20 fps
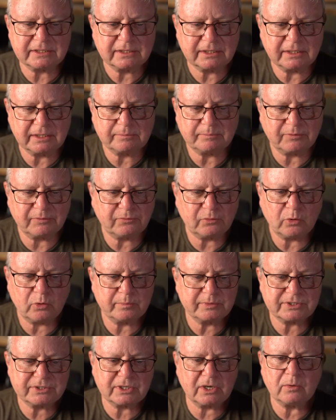It
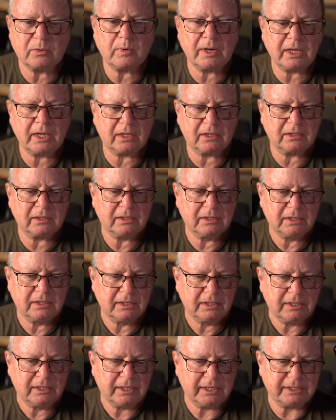performed so well.
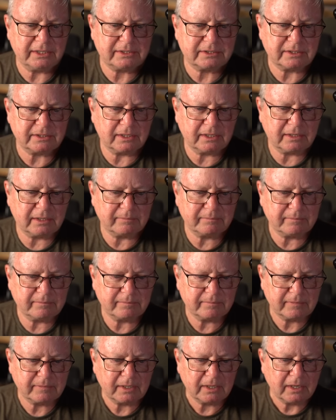It um,
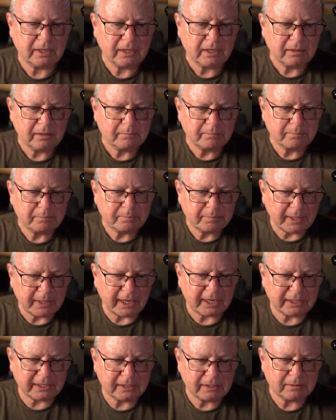
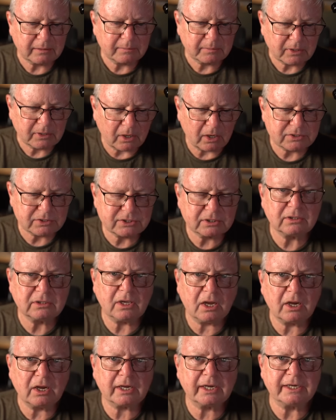back Castle
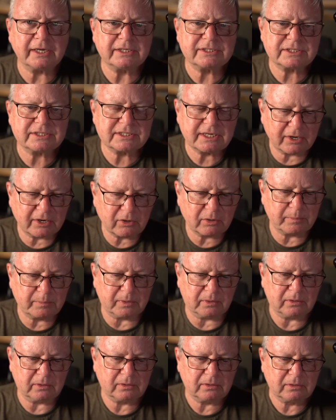Lager is
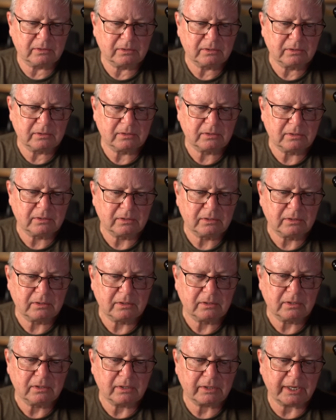terrible.
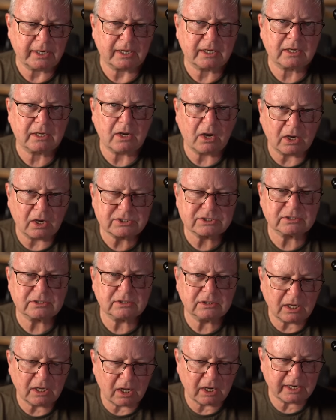Okay, Castle
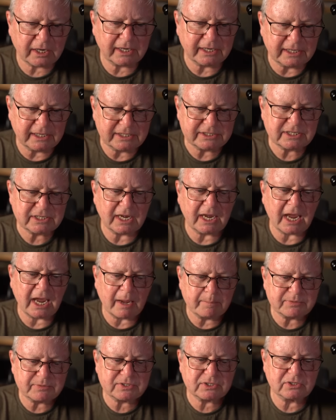Lager is
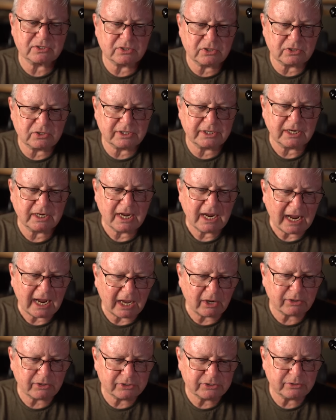absolutely.
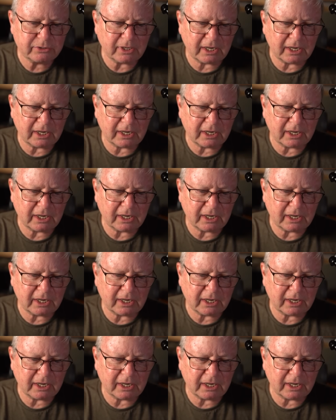How can you?